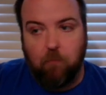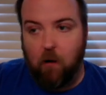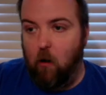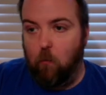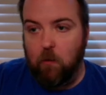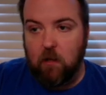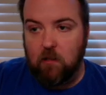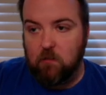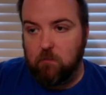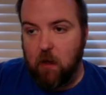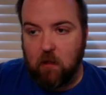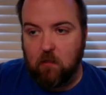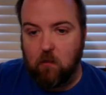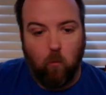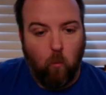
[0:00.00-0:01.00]
by all means
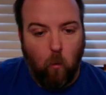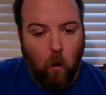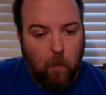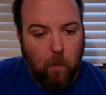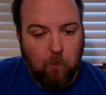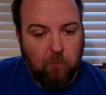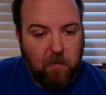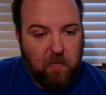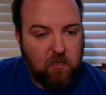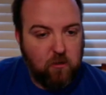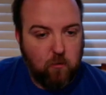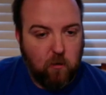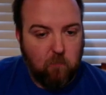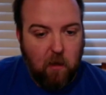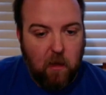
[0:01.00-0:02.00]
make the one piece
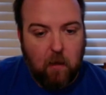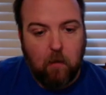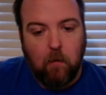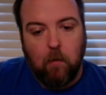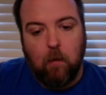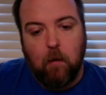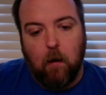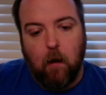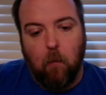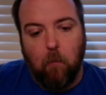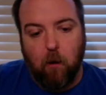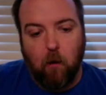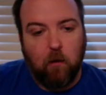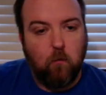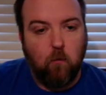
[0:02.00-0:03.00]
you can make.
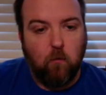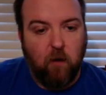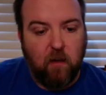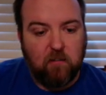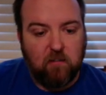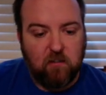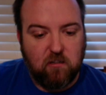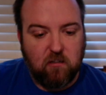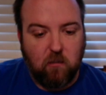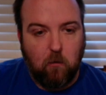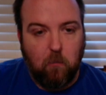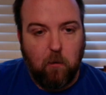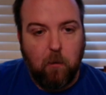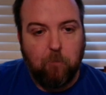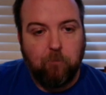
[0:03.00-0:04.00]
But I'll get into advice a
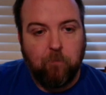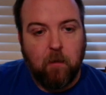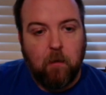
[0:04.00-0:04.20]
little minute.